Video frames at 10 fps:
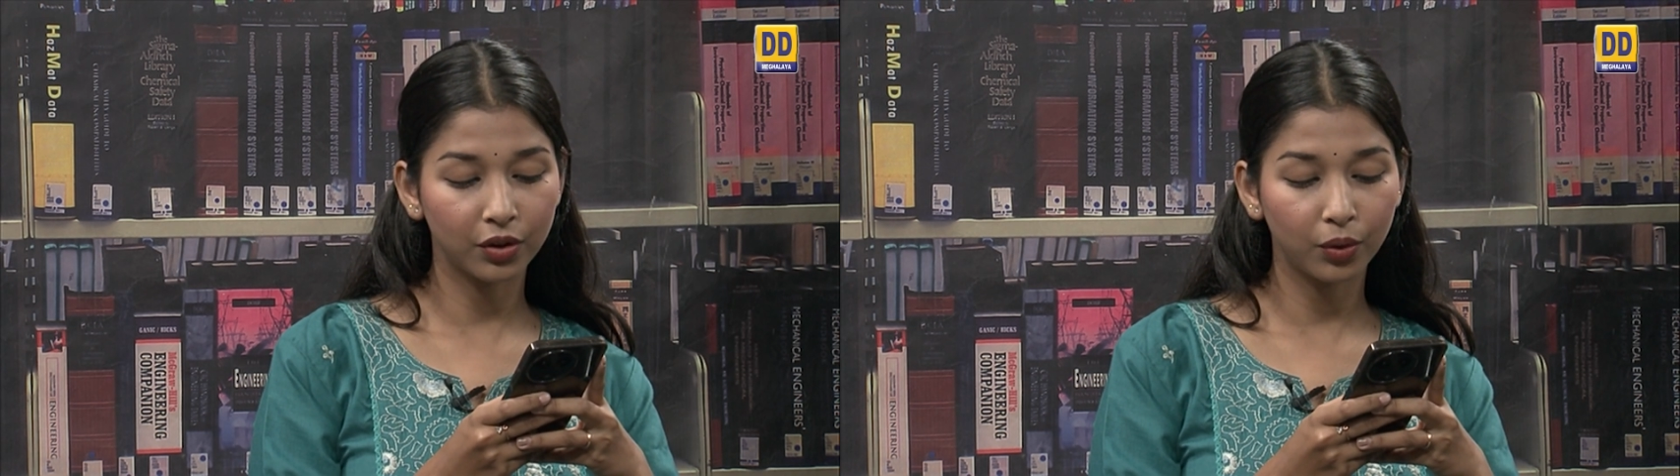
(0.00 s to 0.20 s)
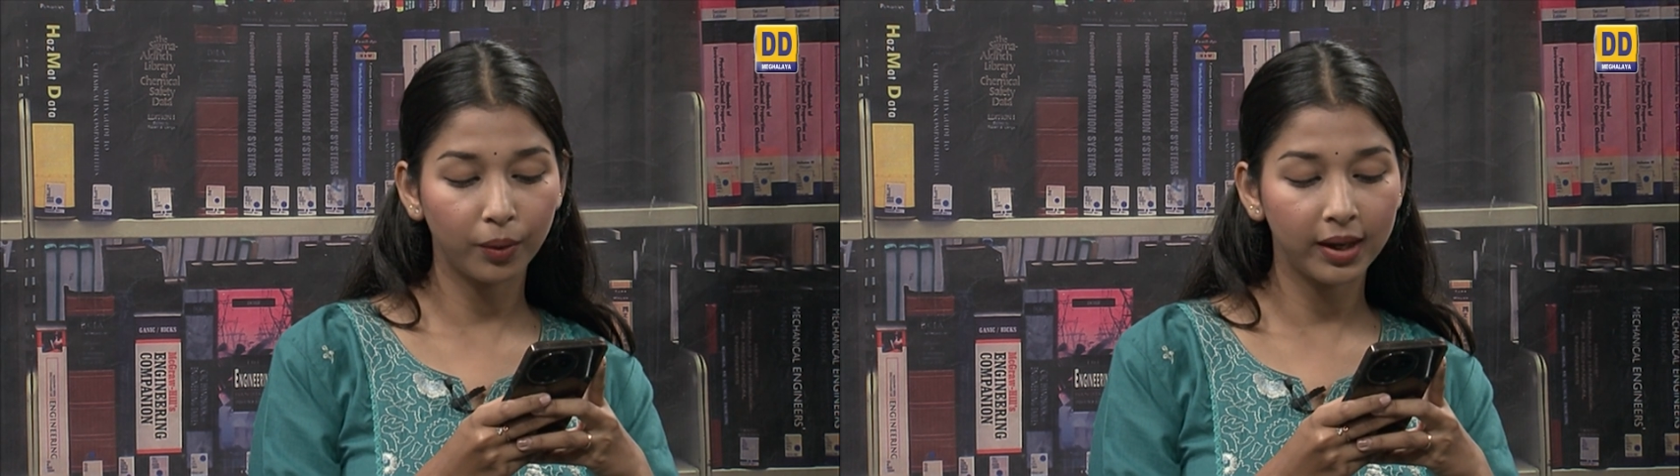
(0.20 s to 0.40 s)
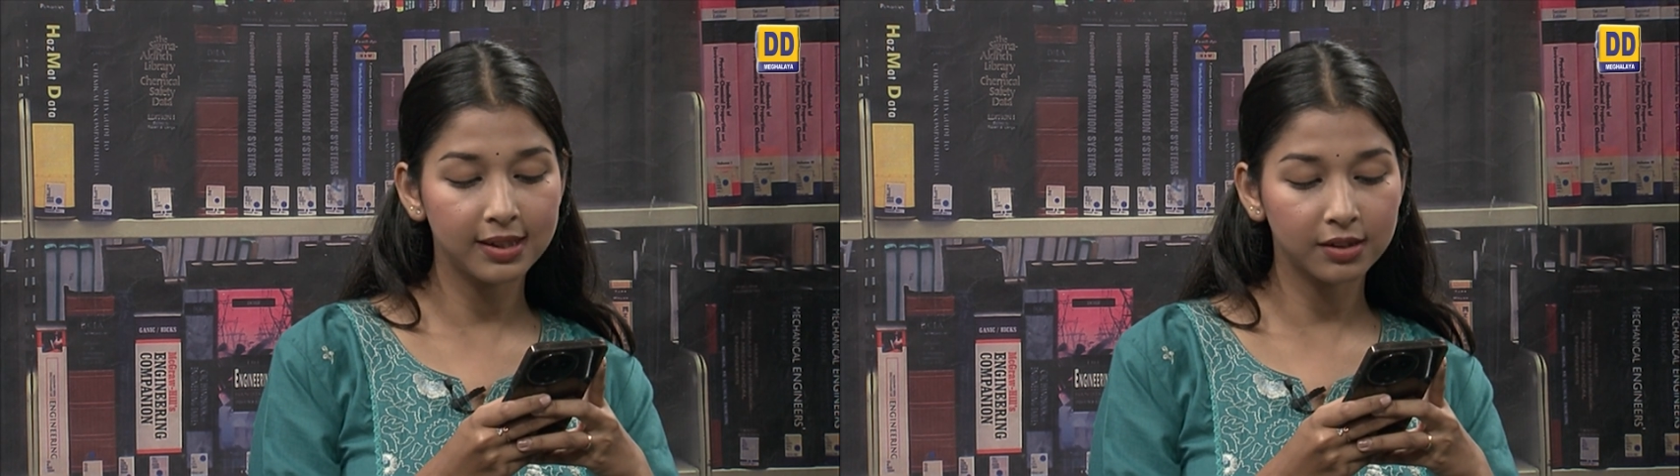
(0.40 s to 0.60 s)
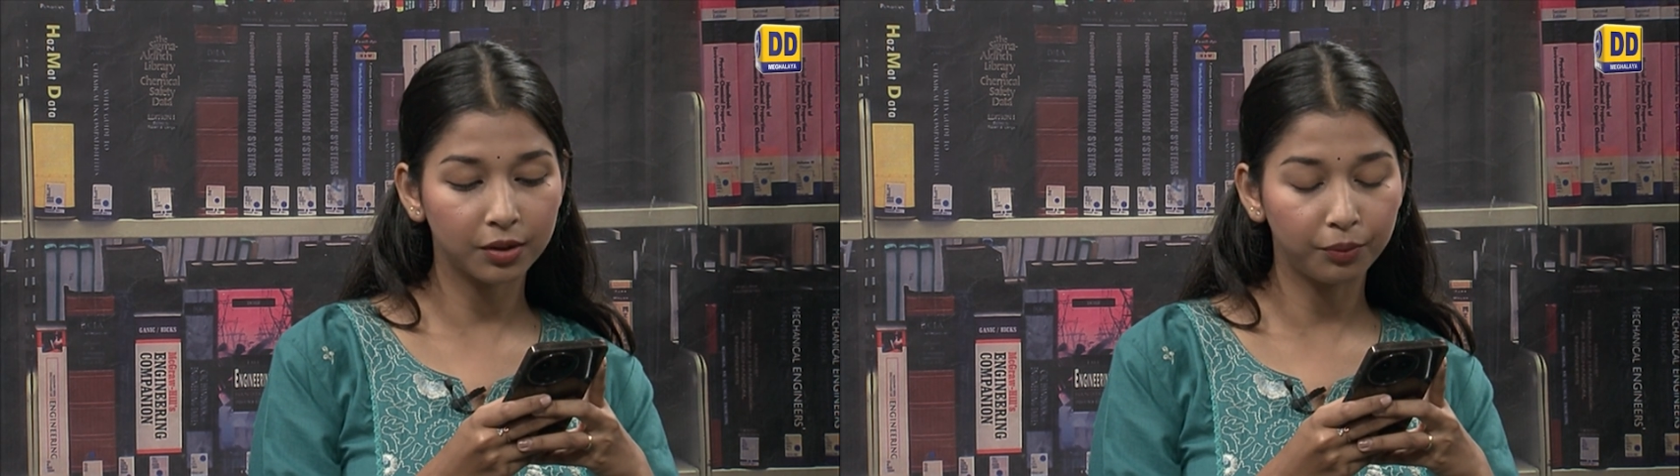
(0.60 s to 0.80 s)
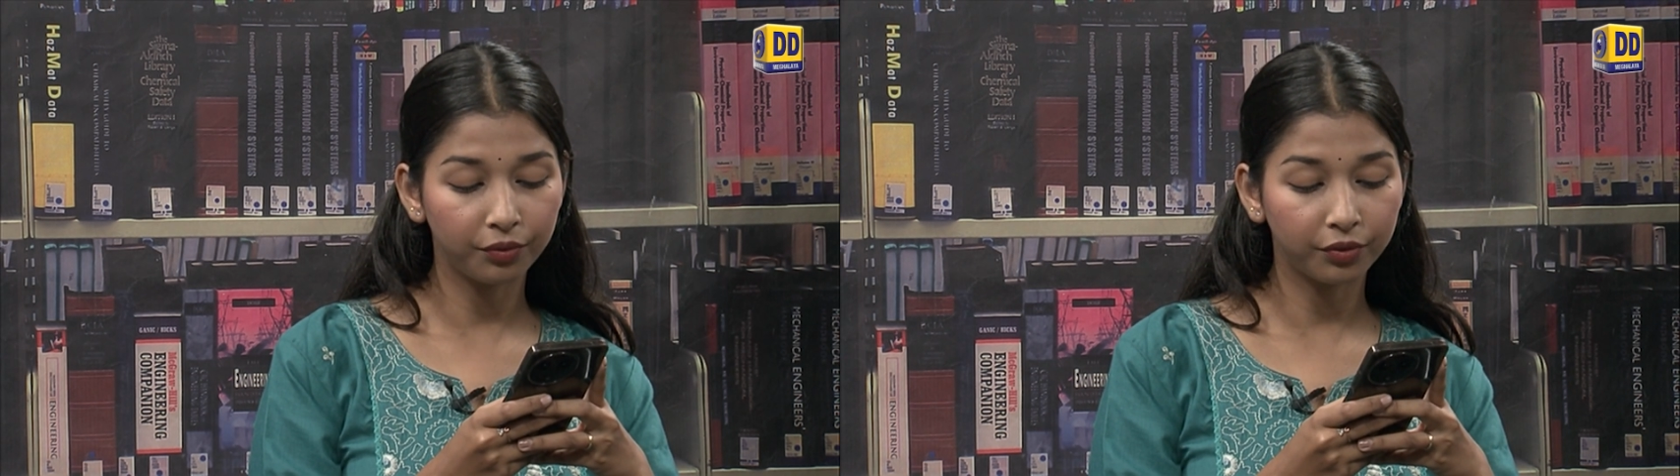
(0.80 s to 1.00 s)
the quiet
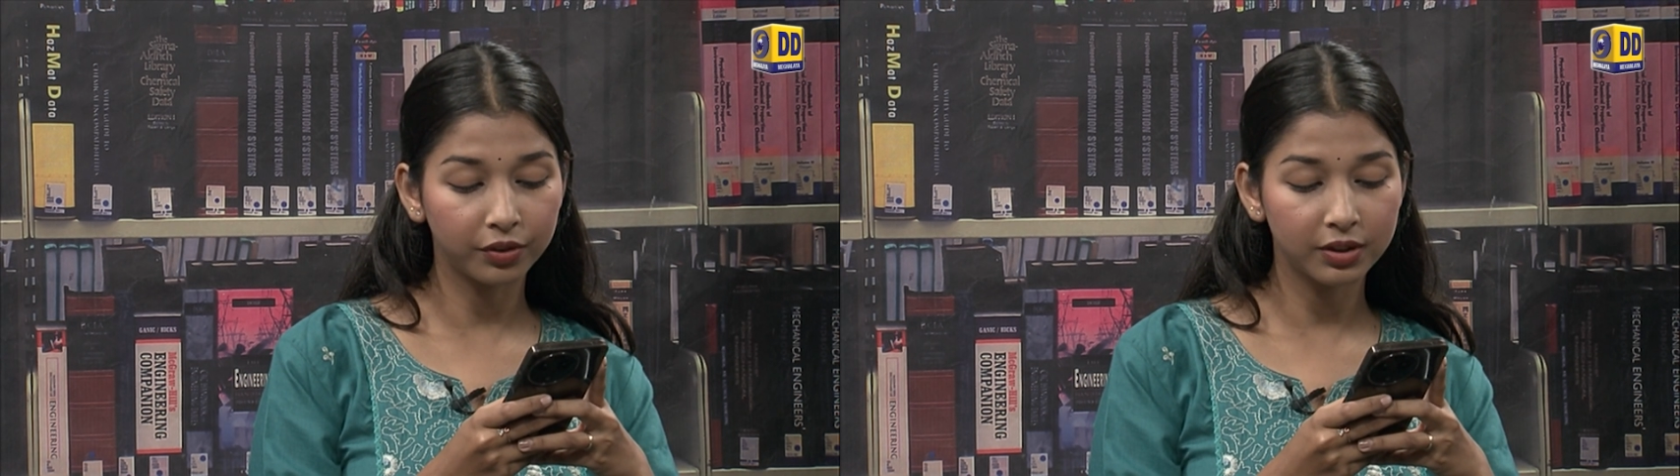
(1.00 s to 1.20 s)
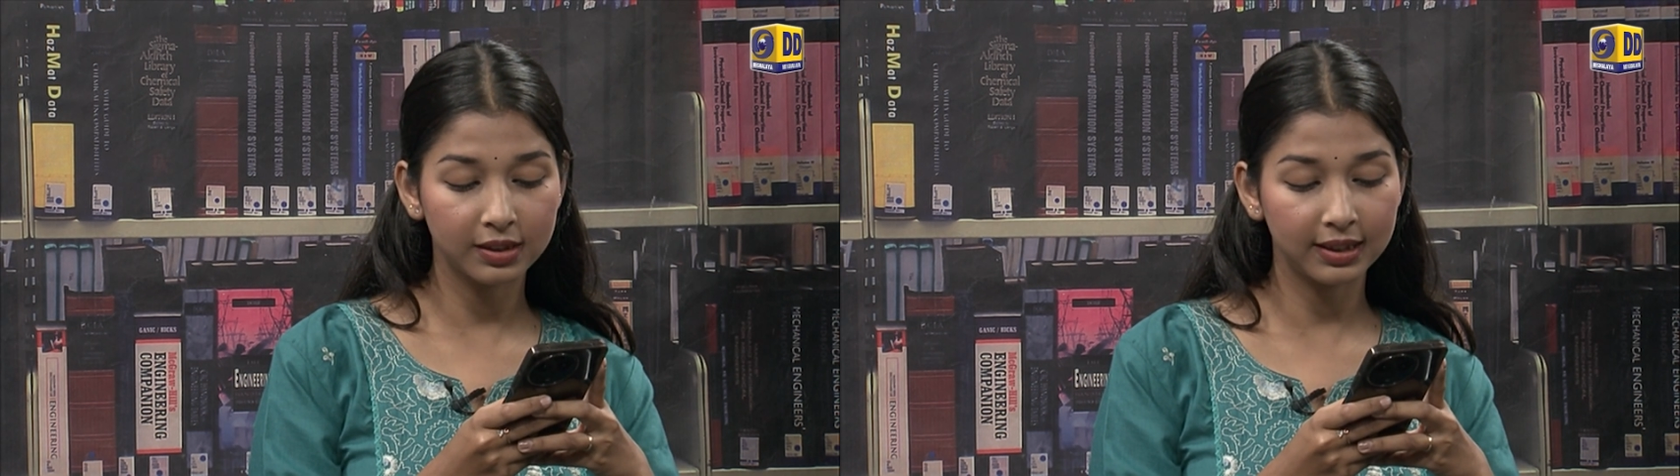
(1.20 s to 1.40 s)
comfort